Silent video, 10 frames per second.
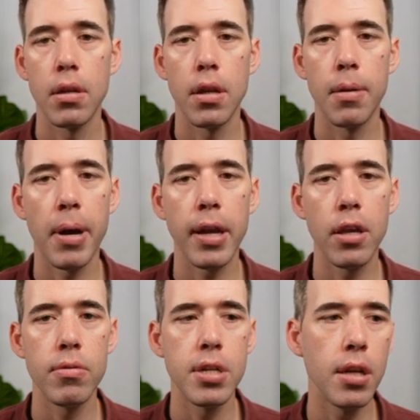In
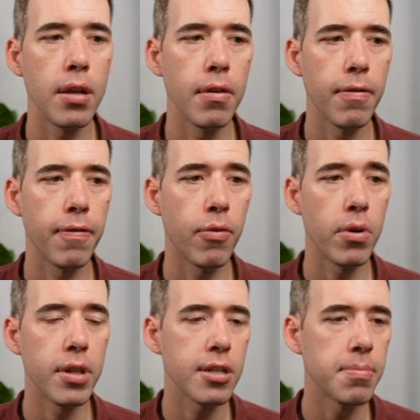PyQt, for
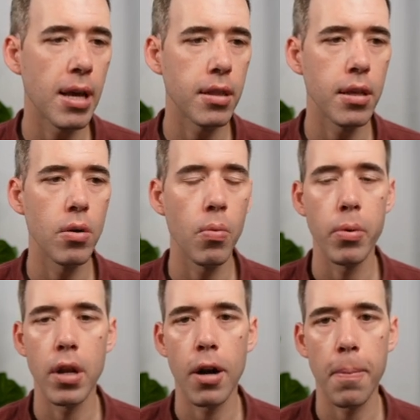this method,
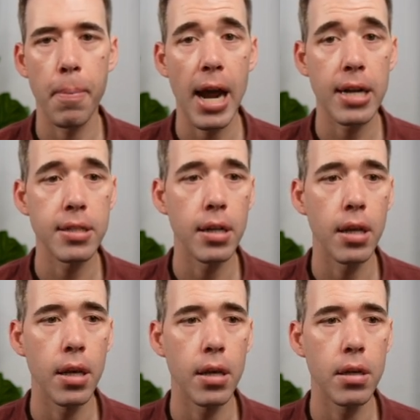we are passing
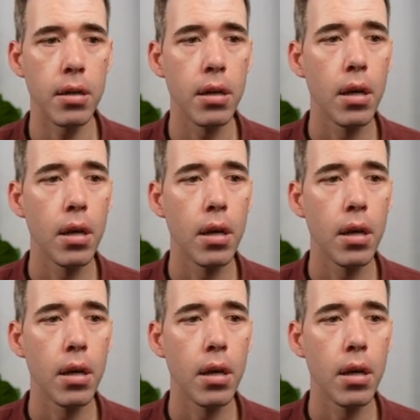in